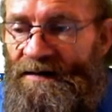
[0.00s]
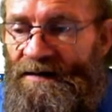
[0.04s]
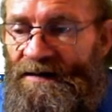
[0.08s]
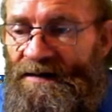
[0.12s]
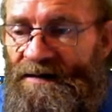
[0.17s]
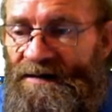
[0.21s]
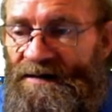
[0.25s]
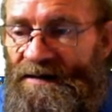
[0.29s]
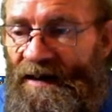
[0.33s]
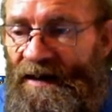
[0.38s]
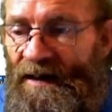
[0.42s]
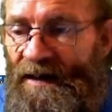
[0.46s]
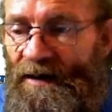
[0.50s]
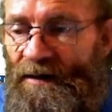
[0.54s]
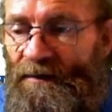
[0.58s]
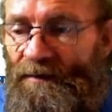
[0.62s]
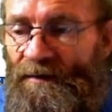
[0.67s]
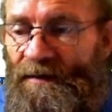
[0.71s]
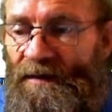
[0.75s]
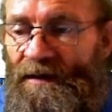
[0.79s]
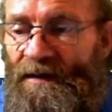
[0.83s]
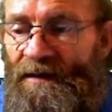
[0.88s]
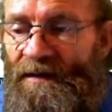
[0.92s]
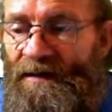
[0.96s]
saved
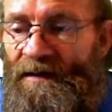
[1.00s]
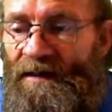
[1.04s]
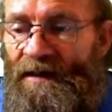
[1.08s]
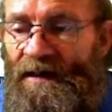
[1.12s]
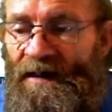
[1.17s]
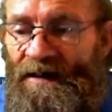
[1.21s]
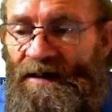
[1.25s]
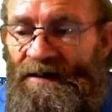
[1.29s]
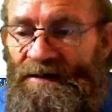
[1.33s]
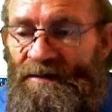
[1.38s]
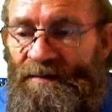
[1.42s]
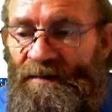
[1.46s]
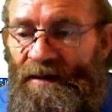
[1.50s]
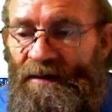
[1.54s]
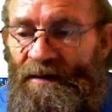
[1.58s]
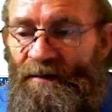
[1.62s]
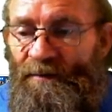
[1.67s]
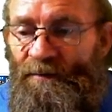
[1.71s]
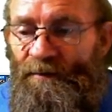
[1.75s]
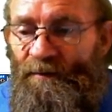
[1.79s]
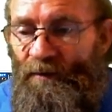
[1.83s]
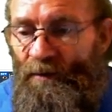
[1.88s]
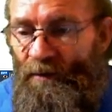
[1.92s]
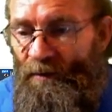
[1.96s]
the
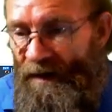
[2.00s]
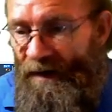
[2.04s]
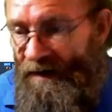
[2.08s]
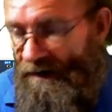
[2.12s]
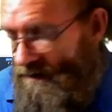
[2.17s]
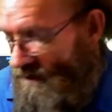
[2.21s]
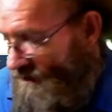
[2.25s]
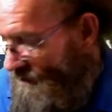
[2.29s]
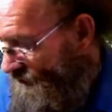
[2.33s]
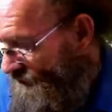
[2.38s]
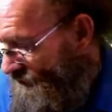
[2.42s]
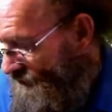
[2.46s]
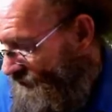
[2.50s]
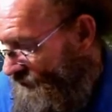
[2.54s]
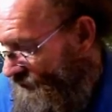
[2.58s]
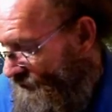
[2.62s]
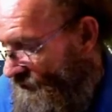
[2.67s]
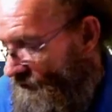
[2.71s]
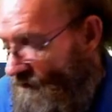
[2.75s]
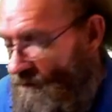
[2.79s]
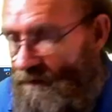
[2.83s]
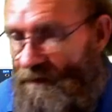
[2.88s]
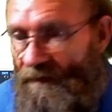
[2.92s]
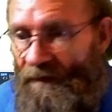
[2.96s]
XML format.
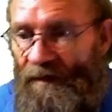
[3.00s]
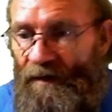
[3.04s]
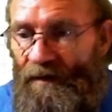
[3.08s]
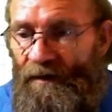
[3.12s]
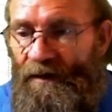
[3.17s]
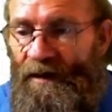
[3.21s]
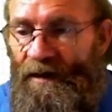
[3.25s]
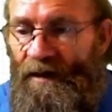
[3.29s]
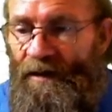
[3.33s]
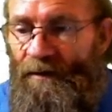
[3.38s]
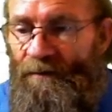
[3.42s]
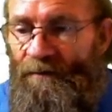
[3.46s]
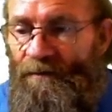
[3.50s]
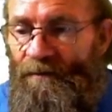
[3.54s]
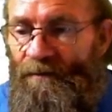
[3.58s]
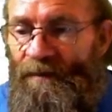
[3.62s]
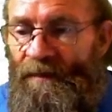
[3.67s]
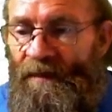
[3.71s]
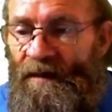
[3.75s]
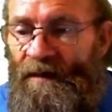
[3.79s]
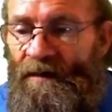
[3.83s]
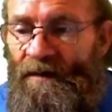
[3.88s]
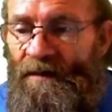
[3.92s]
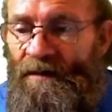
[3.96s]
Okay,
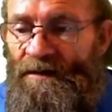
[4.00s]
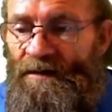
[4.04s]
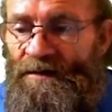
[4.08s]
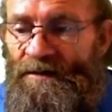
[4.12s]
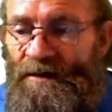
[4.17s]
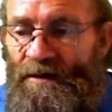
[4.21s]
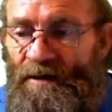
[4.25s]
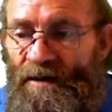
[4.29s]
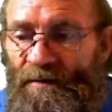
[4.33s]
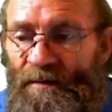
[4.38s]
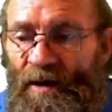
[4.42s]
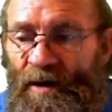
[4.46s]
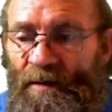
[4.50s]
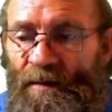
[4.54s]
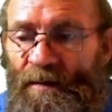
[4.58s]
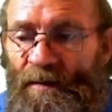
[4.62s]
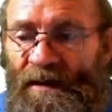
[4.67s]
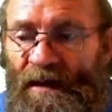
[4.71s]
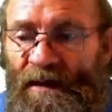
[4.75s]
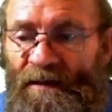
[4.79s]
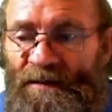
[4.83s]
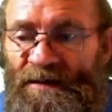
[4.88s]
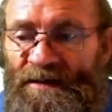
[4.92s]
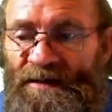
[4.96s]
so the
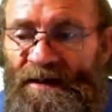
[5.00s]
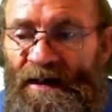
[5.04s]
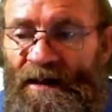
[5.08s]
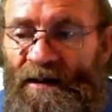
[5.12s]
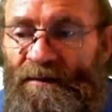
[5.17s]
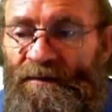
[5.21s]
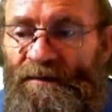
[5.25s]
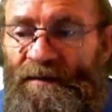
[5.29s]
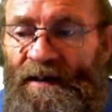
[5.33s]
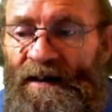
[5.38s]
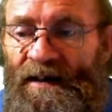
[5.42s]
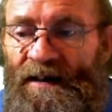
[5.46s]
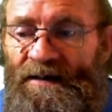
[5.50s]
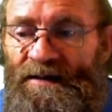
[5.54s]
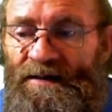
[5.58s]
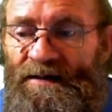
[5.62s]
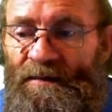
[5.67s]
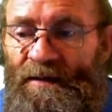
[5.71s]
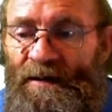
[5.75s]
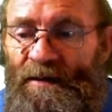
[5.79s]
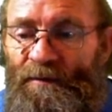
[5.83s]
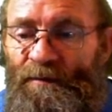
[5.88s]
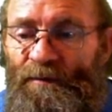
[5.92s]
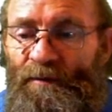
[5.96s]
moment I've saved the
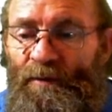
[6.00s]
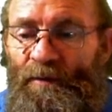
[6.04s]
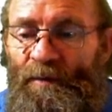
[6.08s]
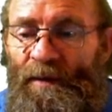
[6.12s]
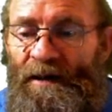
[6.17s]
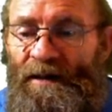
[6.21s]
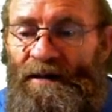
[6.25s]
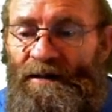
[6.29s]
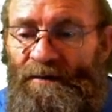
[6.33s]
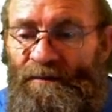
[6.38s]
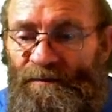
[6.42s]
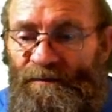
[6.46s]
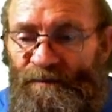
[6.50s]
XML format,